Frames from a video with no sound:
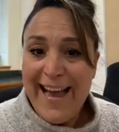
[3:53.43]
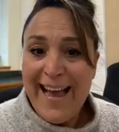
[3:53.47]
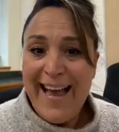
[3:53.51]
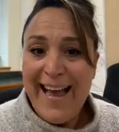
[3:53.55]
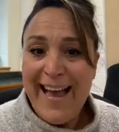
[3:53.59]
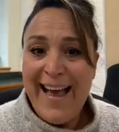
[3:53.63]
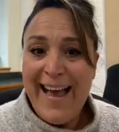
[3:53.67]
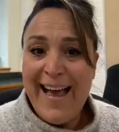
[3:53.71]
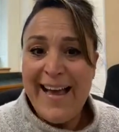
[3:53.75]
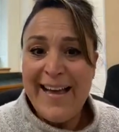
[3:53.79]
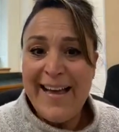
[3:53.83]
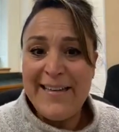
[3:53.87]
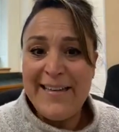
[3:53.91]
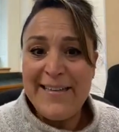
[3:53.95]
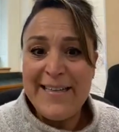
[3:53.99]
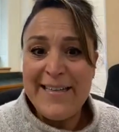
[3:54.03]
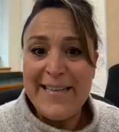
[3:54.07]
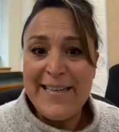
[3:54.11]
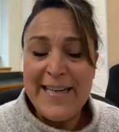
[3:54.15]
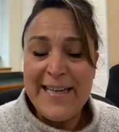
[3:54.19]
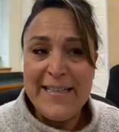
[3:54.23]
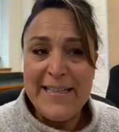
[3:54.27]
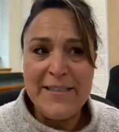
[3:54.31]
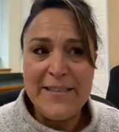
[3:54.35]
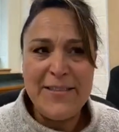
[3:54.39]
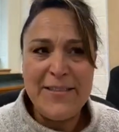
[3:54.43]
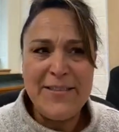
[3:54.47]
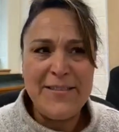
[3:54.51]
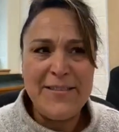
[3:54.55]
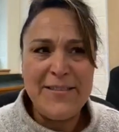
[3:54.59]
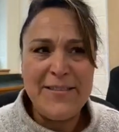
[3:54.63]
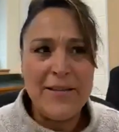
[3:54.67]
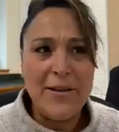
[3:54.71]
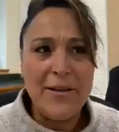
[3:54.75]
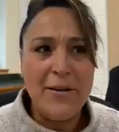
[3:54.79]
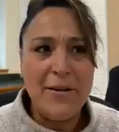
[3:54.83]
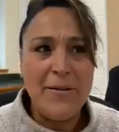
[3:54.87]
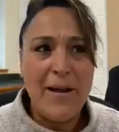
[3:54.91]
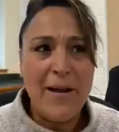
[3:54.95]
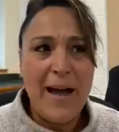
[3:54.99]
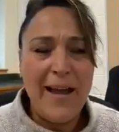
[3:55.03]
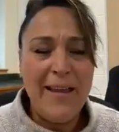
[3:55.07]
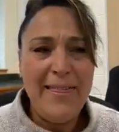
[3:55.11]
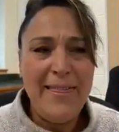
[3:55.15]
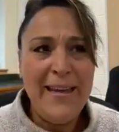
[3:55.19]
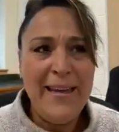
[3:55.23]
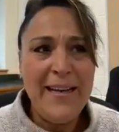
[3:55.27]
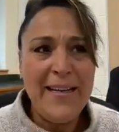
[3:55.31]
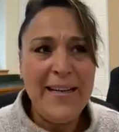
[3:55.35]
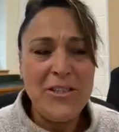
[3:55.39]
And it's, I
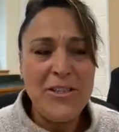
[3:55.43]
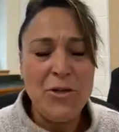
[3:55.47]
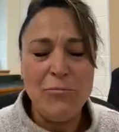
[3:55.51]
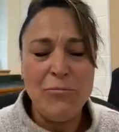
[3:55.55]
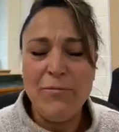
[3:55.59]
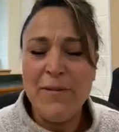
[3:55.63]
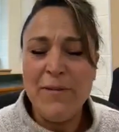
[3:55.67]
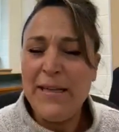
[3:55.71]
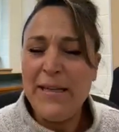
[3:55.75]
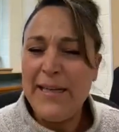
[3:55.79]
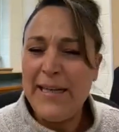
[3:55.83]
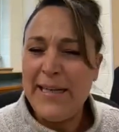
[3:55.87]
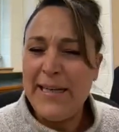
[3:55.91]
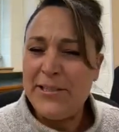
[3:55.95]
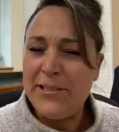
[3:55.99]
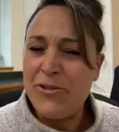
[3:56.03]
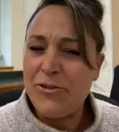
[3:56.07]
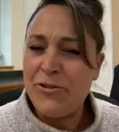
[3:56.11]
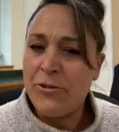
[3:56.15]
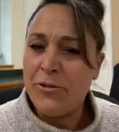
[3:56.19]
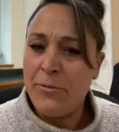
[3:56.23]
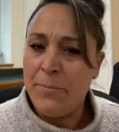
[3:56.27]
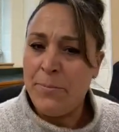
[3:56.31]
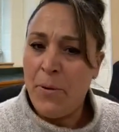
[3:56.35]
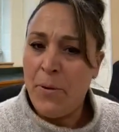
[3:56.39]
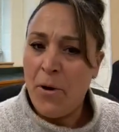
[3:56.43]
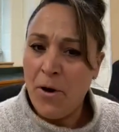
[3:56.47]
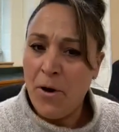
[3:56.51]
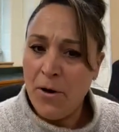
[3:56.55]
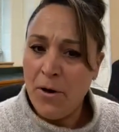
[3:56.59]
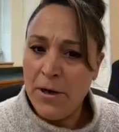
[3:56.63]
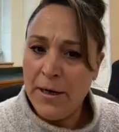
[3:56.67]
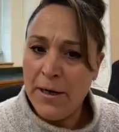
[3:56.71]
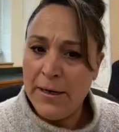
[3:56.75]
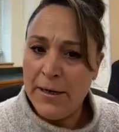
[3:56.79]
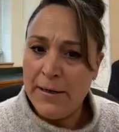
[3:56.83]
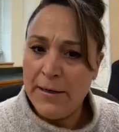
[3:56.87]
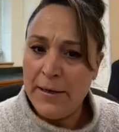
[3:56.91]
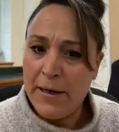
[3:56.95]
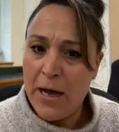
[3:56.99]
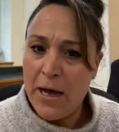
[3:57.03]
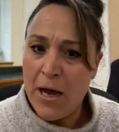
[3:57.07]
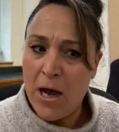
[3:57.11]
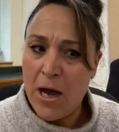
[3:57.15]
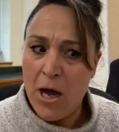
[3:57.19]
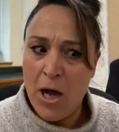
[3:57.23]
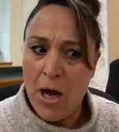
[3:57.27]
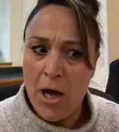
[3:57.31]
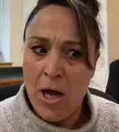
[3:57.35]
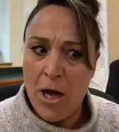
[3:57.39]
think it's a really integral part
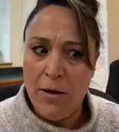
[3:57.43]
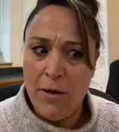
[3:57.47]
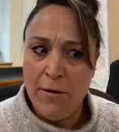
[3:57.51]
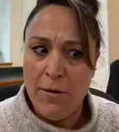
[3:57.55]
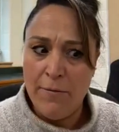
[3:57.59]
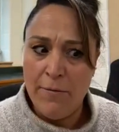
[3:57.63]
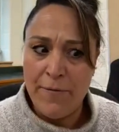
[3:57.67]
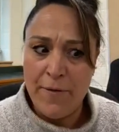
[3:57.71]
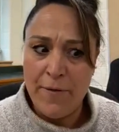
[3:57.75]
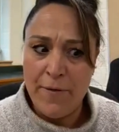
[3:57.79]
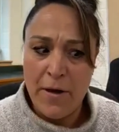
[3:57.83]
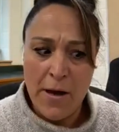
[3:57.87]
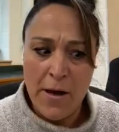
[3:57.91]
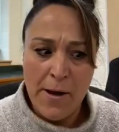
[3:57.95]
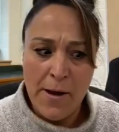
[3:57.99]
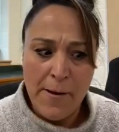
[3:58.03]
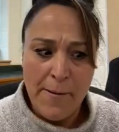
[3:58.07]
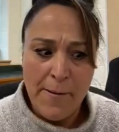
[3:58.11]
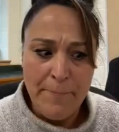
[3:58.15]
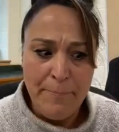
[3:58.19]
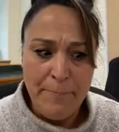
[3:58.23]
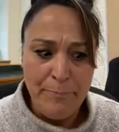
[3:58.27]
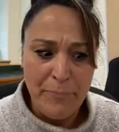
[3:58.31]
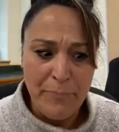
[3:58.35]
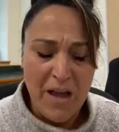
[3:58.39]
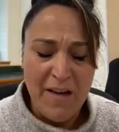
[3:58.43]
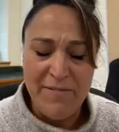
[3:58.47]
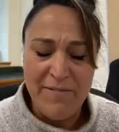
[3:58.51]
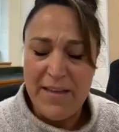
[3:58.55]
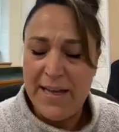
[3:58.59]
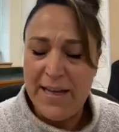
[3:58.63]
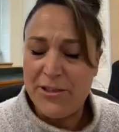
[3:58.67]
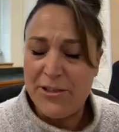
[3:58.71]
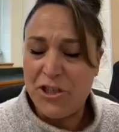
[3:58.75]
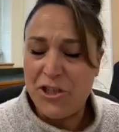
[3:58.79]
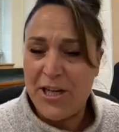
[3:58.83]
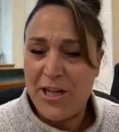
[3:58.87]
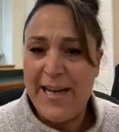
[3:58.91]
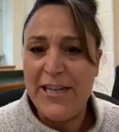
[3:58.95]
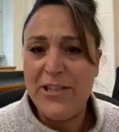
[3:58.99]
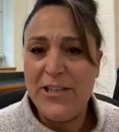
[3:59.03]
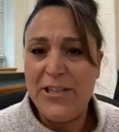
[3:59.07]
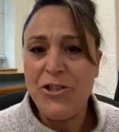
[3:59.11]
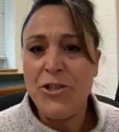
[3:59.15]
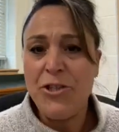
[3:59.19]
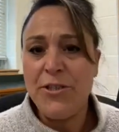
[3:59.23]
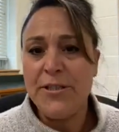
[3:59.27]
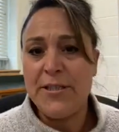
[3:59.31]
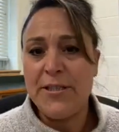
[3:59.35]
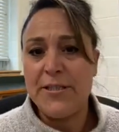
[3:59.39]
of, um, of the
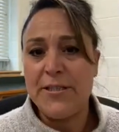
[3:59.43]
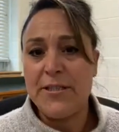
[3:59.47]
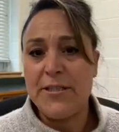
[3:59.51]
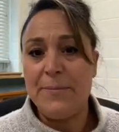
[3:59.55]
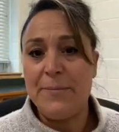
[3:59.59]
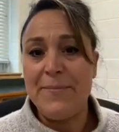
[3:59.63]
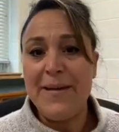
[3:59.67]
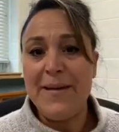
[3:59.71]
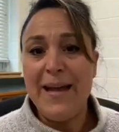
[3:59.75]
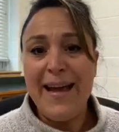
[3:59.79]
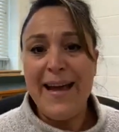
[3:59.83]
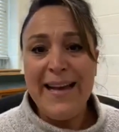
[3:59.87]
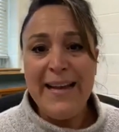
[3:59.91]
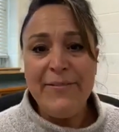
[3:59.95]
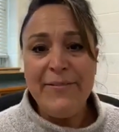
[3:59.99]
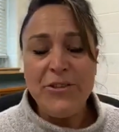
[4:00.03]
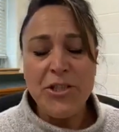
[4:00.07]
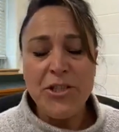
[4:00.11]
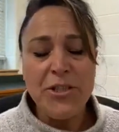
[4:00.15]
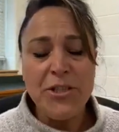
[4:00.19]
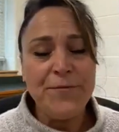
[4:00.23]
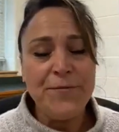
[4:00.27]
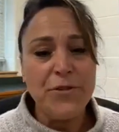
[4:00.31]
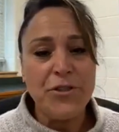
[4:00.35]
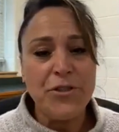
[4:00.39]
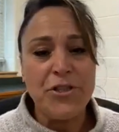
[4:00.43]
educational system, not even just for